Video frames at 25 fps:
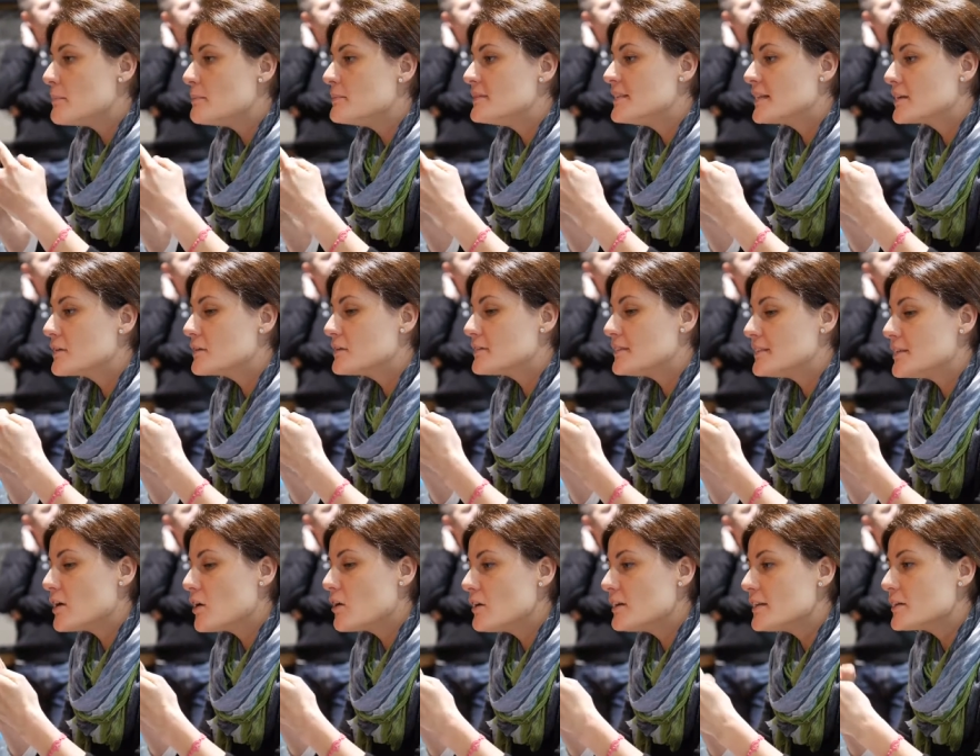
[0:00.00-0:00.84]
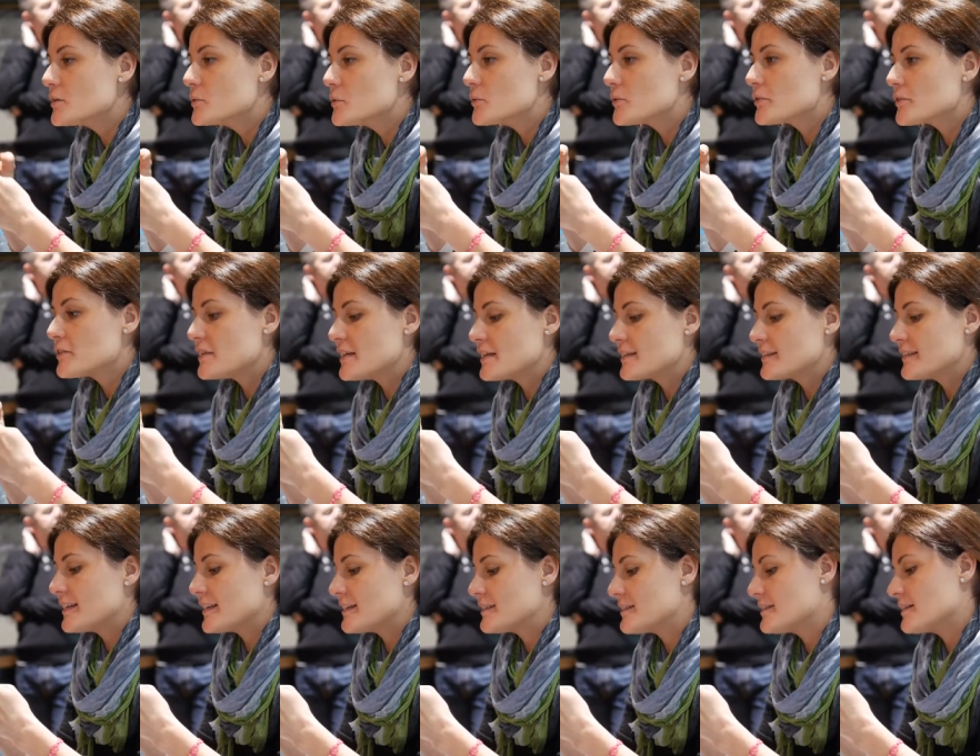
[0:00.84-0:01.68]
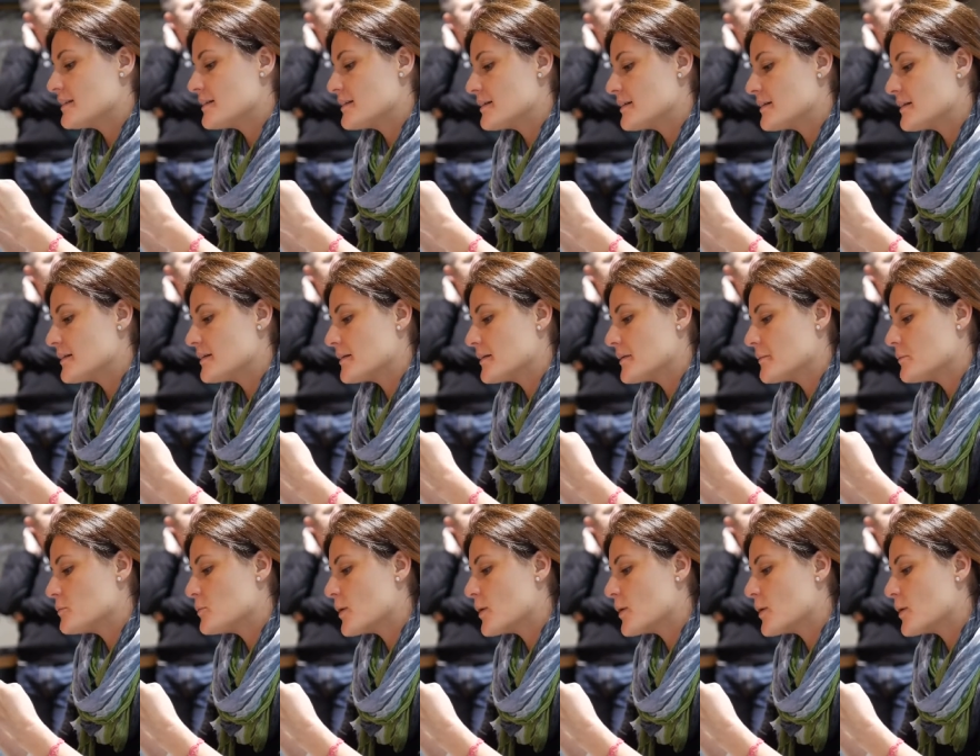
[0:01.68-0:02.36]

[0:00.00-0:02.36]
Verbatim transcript: the, the only good thing that, uh,